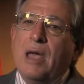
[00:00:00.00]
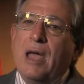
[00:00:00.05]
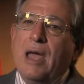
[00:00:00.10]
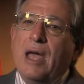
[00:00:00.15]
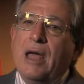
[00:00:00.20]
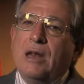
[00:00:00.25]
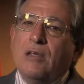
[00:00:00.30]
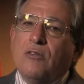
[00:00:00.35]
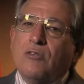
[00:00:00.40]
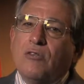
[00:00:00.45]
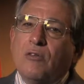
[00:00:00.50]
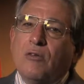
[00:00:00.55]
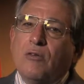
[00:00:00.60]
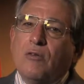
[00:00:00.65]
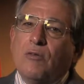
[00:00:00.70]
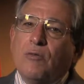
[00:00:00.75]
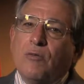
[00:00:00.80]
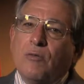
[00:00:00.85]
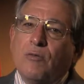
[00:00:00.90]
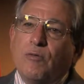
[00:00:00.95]
And it's a
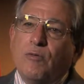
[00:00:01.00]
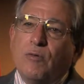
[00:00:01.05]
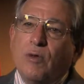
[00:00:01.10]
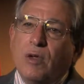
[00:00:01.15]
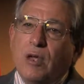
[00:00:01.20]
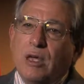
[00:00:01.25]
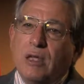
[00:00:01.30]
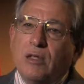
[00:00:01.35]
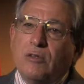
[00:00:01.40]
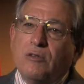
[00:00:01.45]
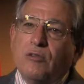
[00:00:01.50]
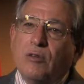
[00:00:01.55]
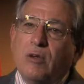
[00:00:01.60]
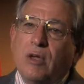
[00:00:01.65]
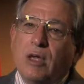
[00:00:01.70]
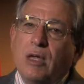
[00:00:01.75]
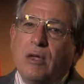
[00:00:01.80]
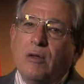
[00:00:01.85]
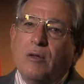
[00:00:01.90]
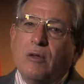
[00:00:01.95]
it's
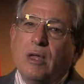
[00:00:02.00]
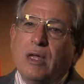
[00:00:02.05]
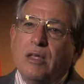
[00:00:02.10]
a